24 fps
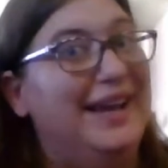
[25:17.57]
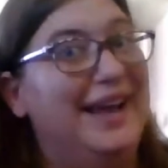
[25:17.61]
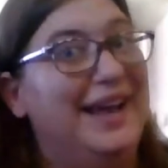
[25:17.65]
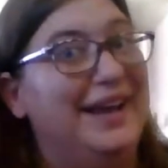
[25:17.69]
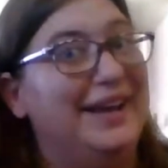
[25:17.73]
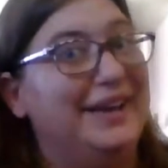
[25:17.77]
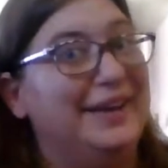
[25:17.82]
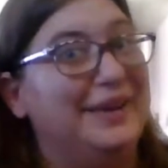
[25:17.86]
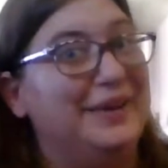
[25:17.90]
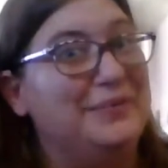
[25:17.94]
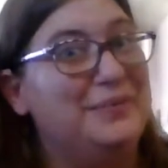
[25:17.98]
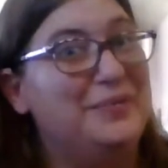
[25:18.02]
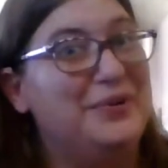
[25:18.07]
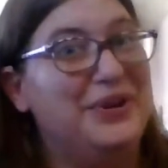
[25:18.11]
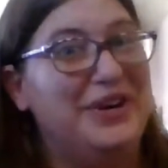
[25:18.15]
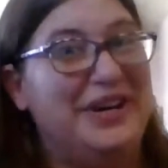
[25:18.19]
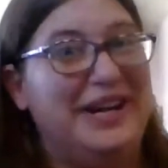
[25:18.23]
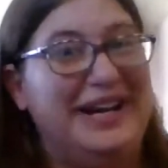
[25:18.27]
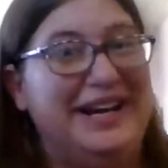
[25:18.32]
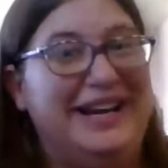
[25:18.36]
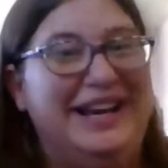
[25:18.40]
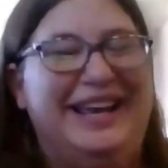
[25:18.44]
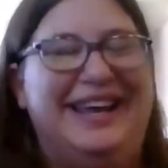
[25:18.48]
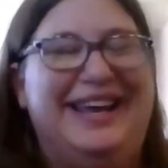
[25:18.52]
Good
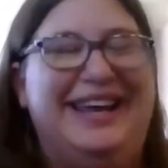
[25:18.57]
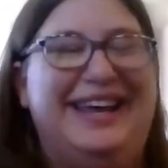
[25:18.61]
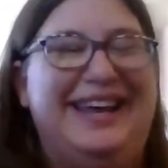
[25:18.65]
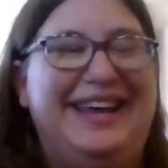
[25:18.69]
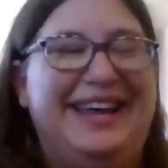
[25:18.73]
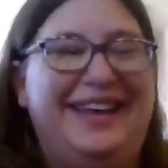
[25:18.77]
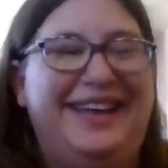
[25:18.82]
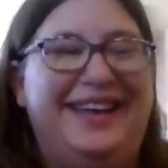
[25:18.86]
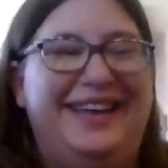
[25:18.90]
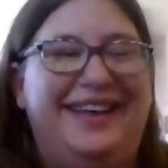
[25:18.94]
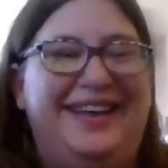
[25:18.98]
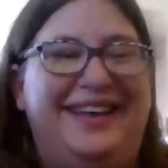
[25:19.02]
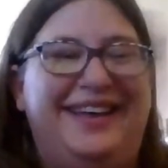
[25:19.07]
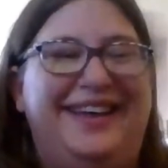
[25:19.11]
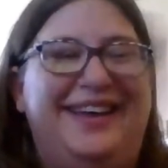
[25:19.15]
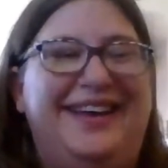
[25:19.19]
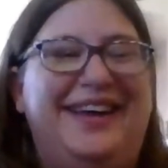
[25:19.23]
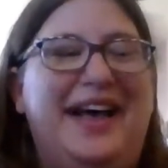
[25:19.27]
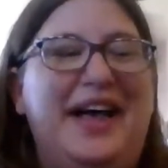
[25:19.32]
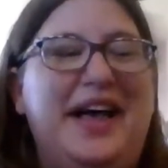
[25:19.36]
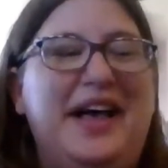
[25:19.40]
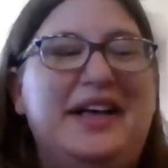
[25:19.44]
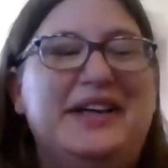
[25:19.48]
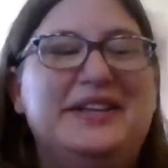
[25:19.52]
morning.
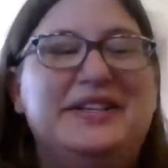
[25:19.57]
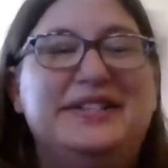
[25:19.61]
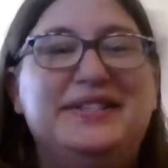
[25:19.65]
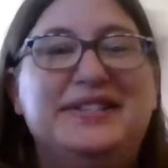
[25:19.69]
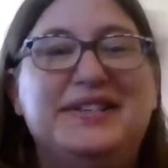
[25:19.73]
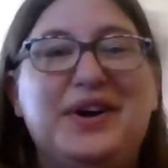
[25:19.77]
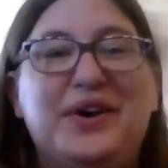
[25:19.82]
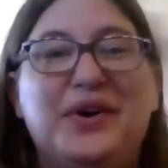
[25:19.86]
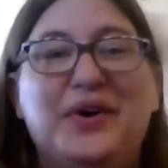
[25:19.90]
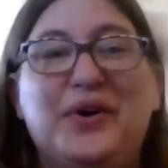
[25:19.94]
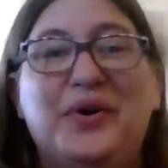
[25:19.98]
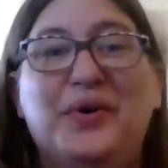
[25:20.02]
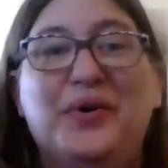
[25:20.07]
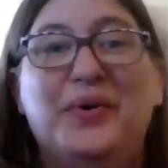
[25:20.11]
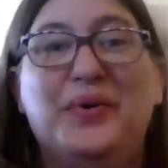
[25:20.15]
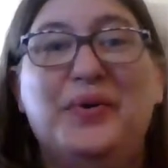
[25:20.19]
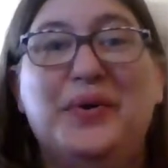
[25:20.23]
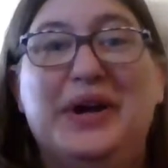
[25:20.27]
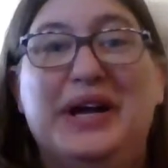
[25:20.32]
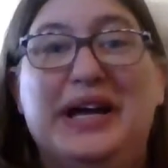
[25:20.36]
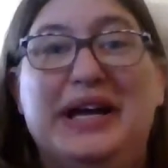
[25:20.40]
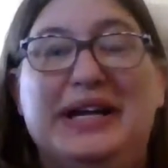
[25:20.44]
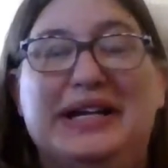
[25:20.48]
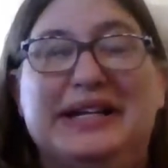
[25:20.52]

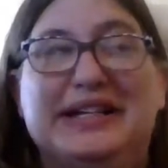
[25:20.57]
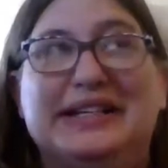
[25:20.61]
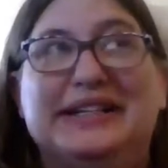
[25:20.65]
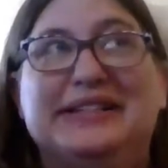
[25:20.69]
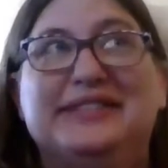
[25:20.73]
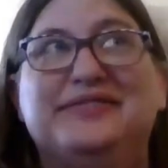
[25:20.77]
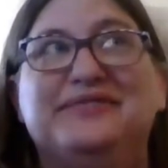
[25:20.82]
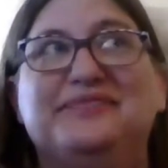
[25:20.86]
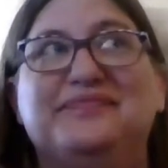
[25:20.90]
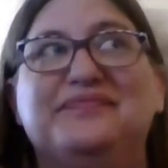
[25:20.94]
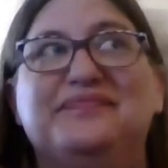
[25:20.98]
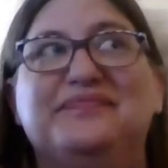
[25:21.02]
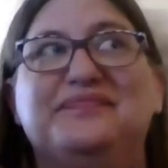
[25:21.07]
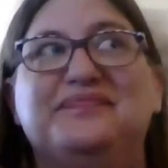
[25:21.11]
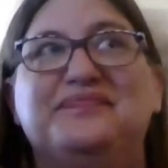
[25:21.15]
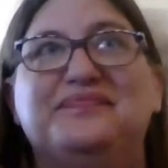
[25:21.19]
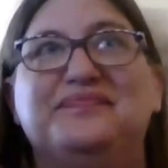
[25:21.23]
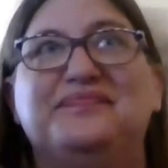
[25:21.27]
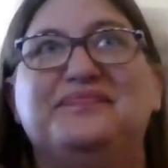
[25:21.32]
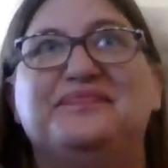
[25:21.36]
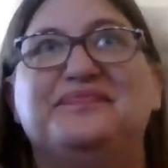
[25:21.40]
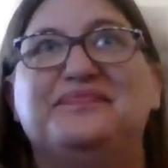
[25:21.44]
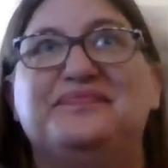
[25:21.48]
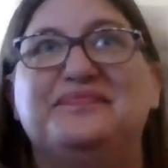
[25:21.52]
So
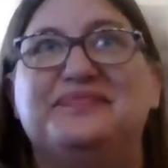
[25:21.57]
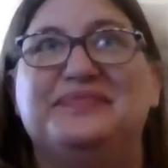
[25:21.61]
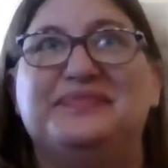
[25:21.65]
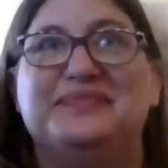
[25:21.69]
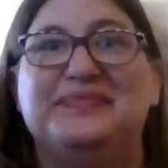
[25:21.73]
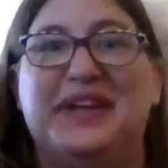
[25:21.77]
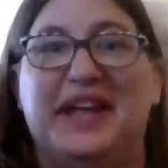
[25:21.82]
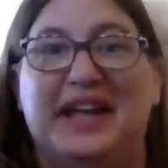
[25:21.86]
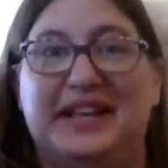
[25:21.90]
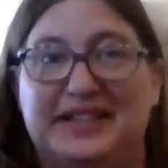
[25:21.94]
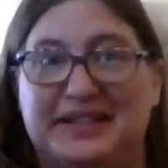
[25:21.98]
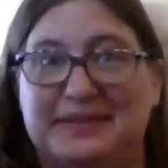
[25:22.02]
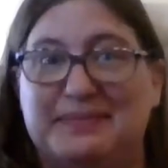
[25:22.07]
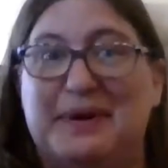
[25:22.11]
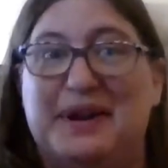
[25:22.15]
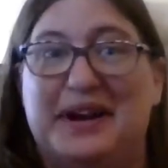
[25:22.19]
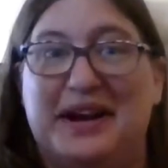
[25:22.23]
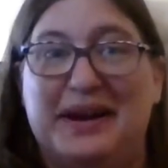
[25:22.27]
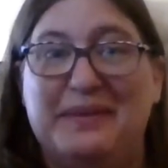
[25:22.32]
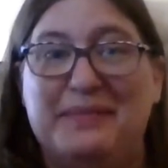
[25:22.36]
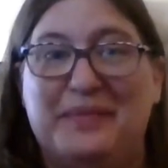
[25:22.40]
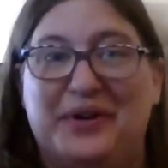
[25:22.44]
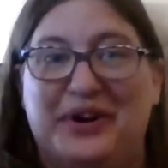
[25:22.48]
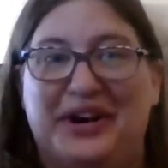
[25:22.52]
it's
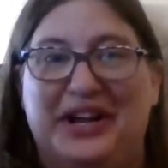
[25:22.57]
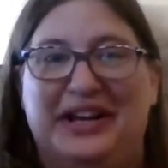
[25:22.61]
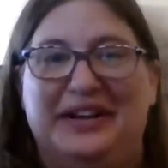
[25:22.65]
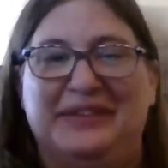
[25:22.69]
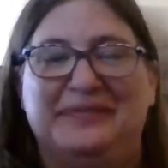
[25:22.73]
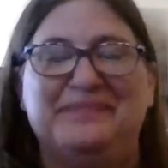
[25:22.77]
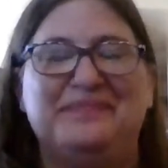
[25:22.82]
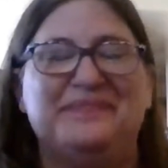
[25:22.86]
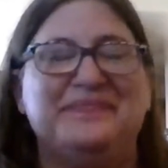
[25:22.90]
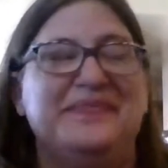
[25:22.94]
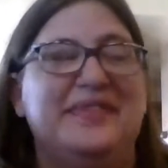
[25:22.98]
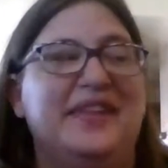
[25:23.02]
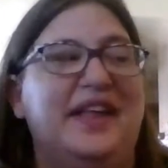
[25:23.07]
Monday morning.